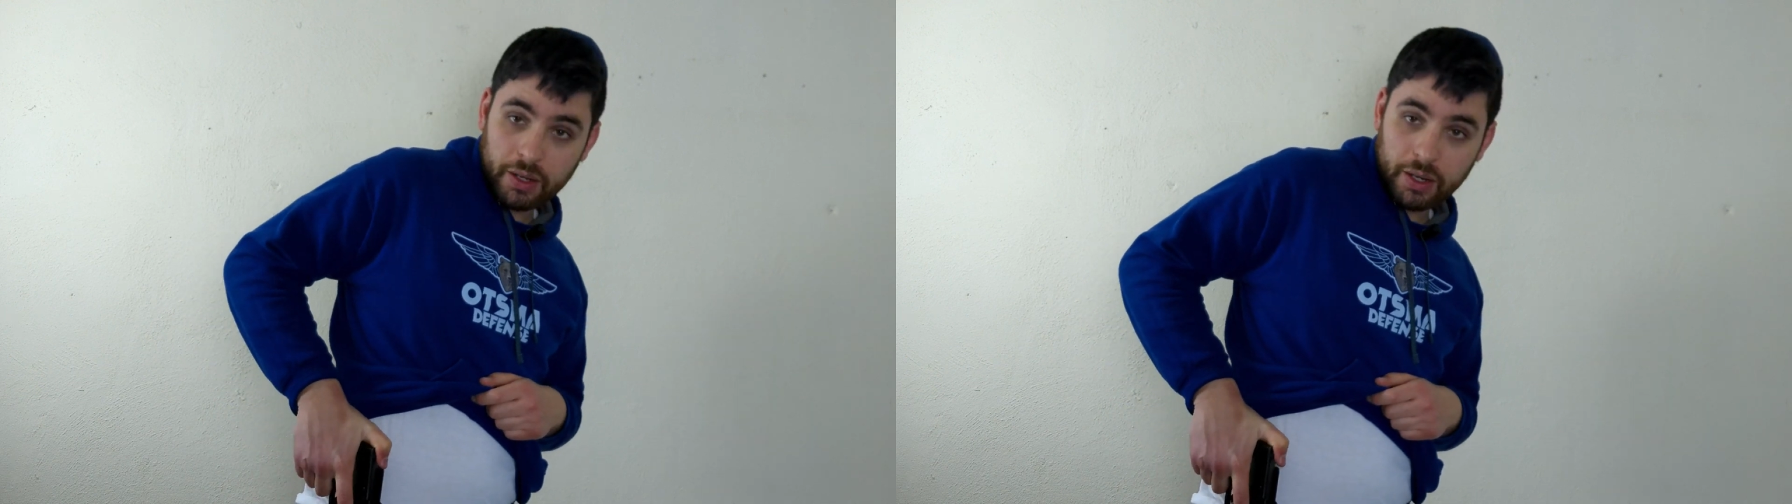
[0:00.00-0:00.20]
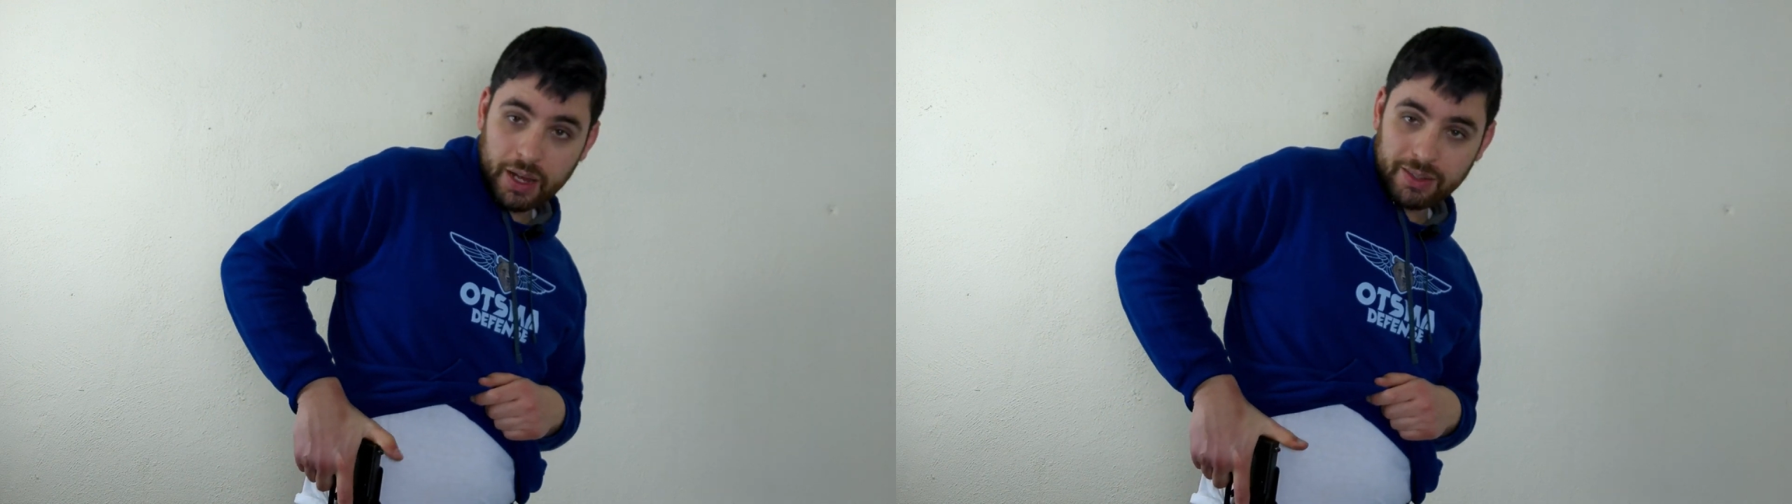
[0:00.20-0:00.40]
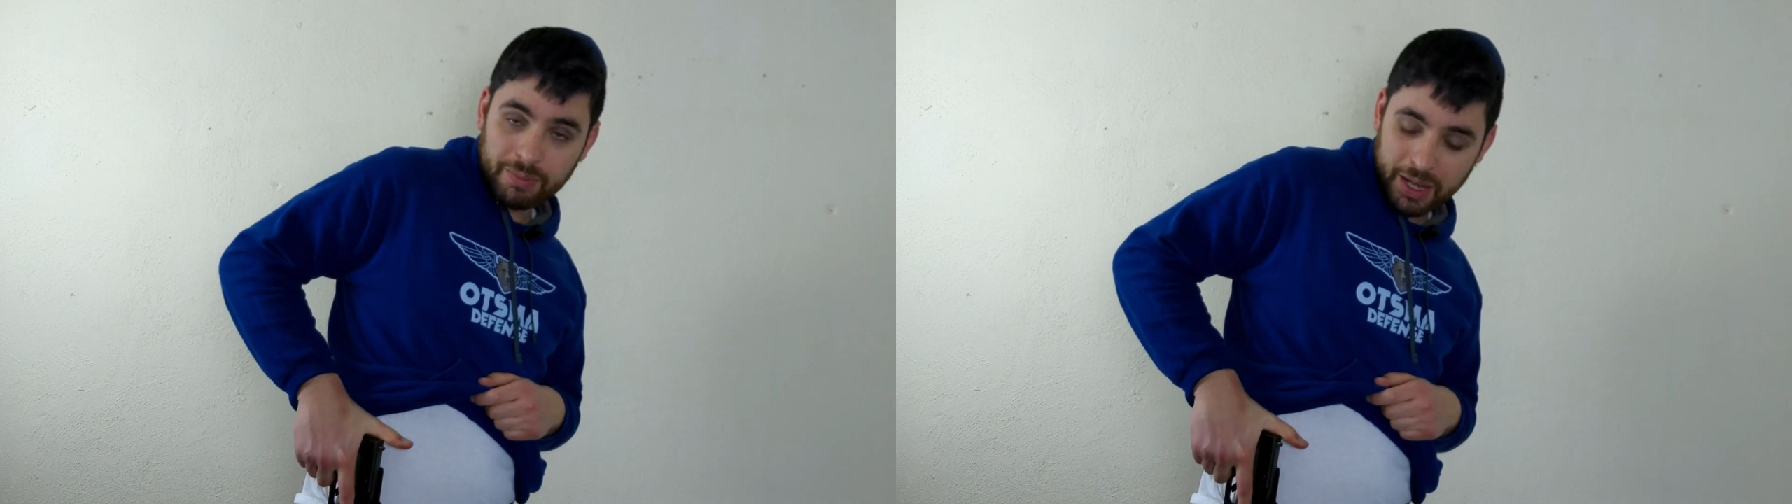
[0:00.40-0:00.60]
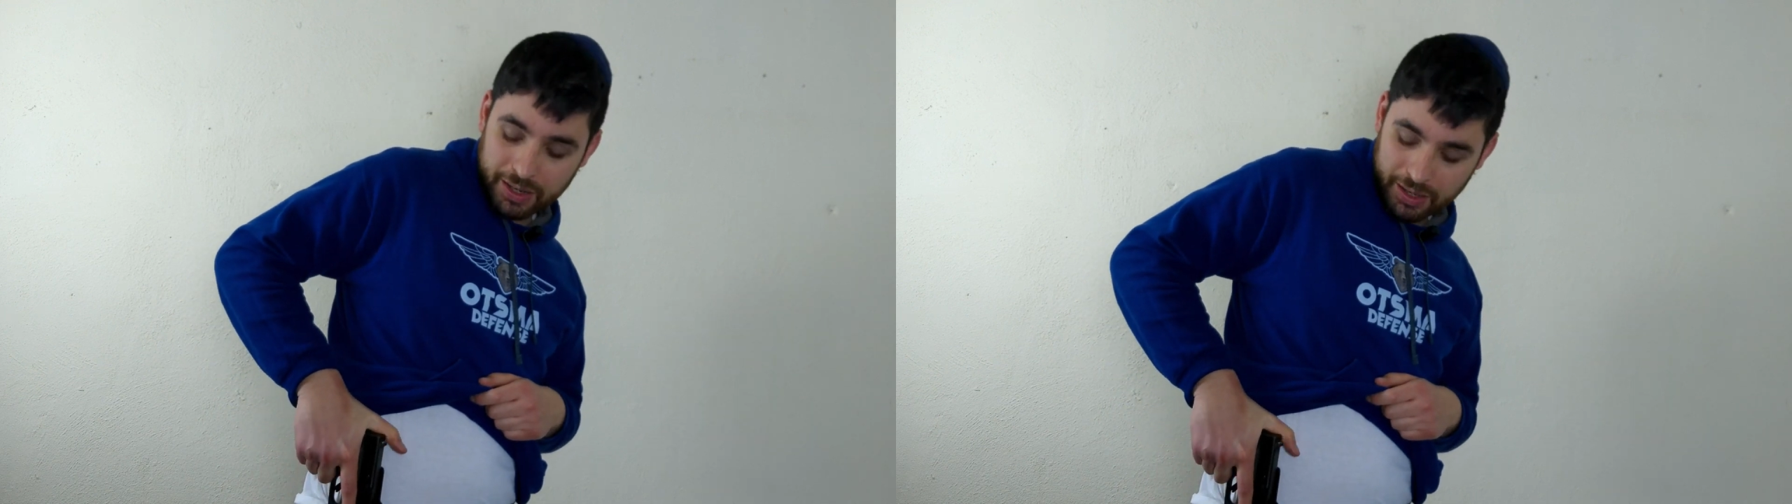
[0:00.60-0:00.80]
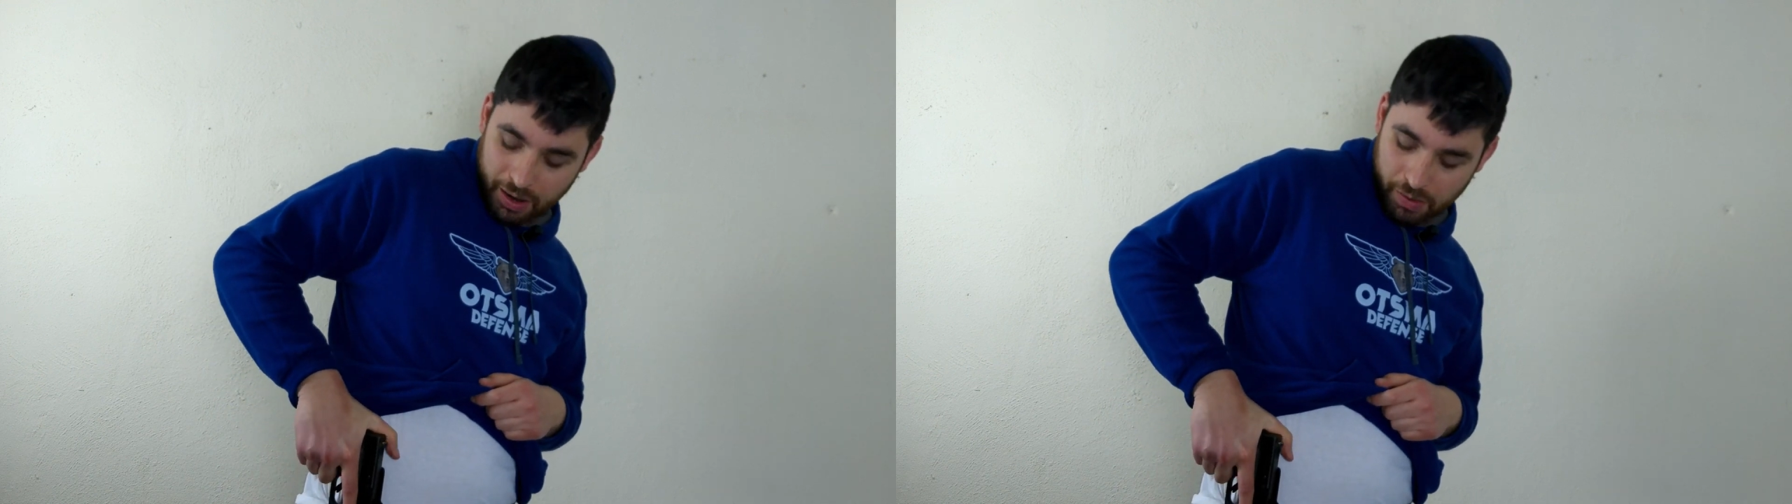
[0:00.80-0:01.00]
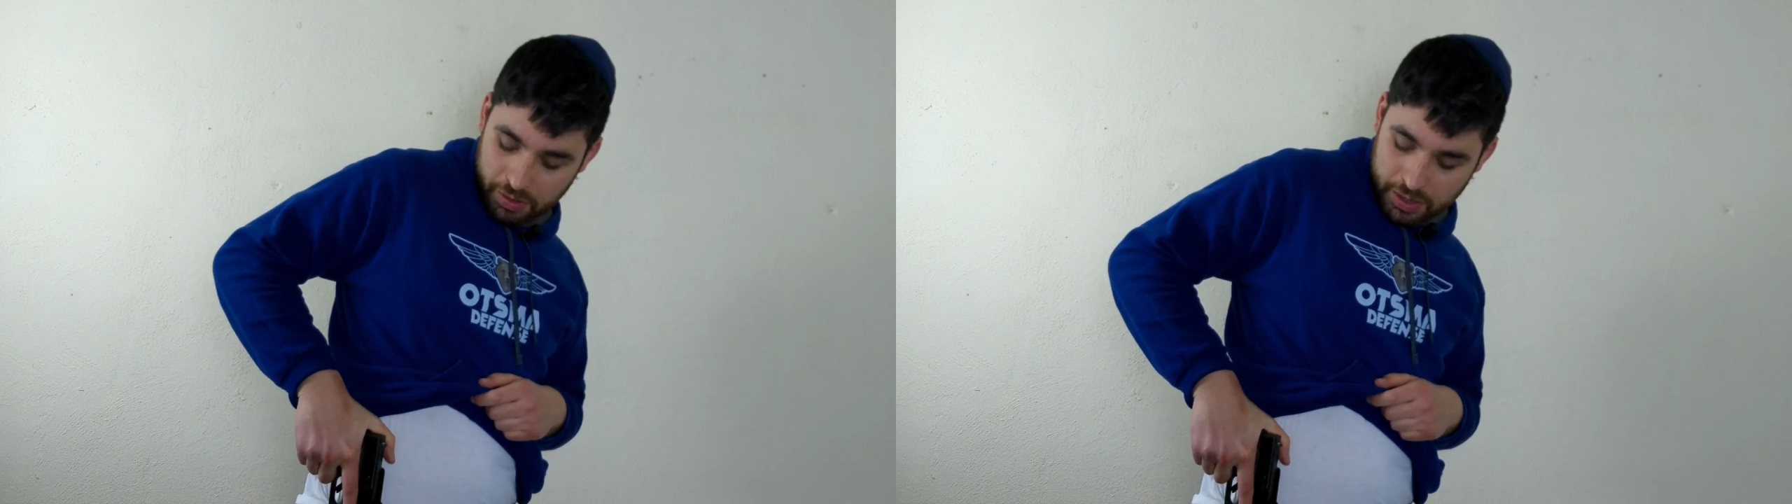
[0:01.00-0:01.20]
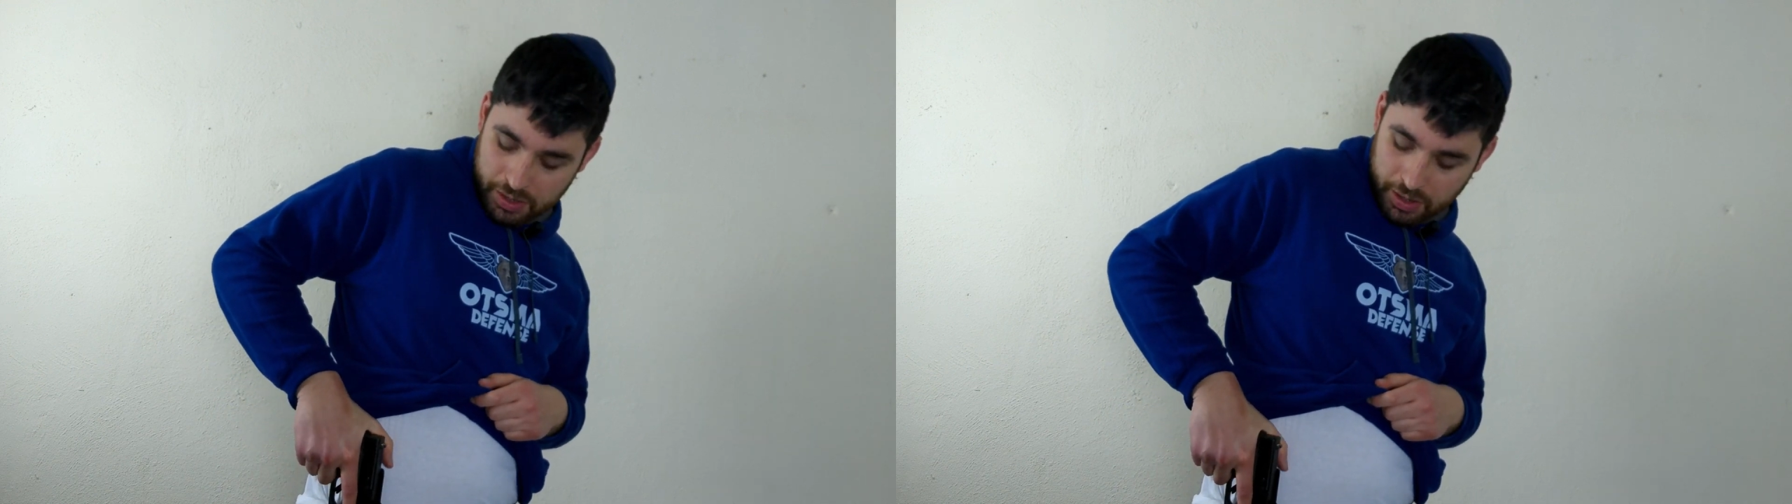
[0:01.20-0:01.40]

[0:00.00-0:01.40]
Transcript: and as I'm getting it out,